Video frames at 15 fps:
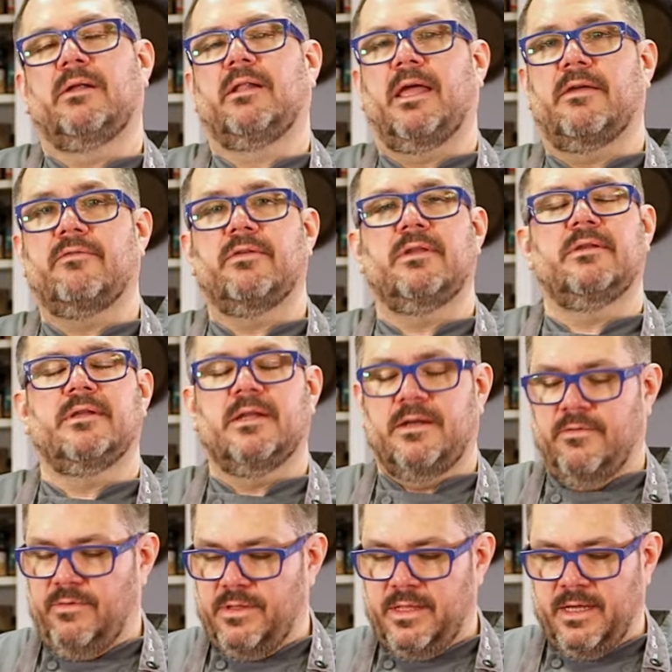life and
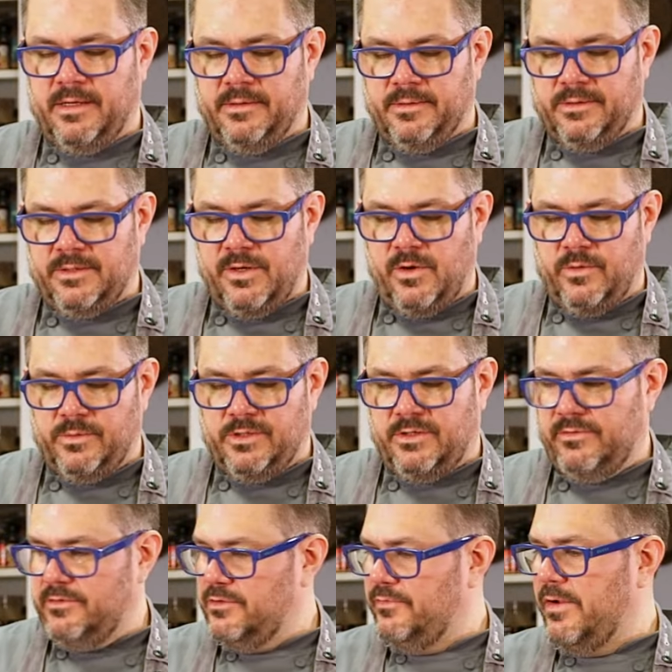everything. So it was
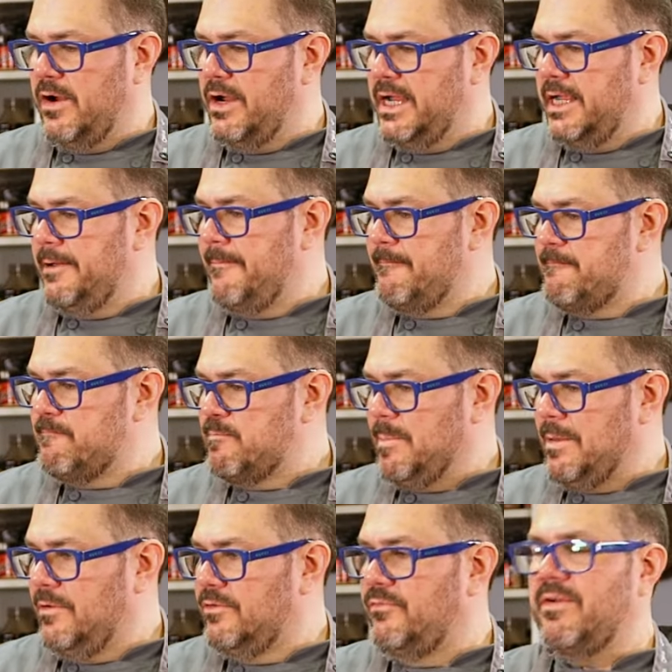just
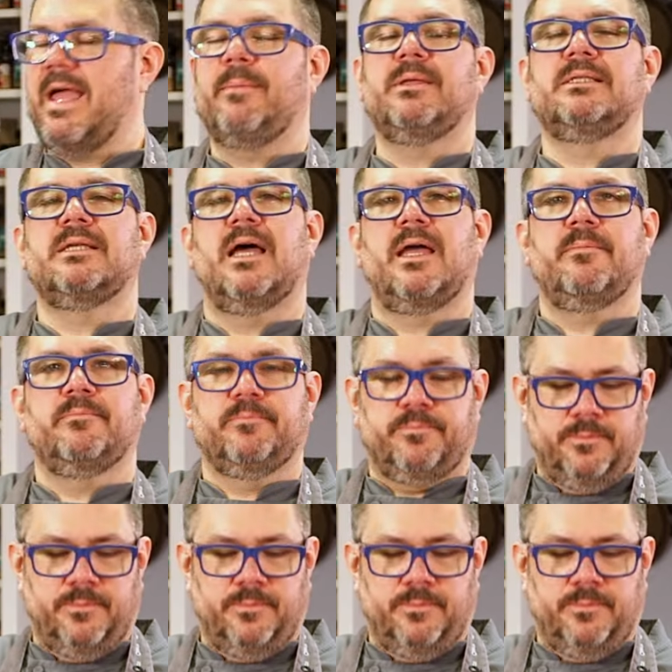it was family time.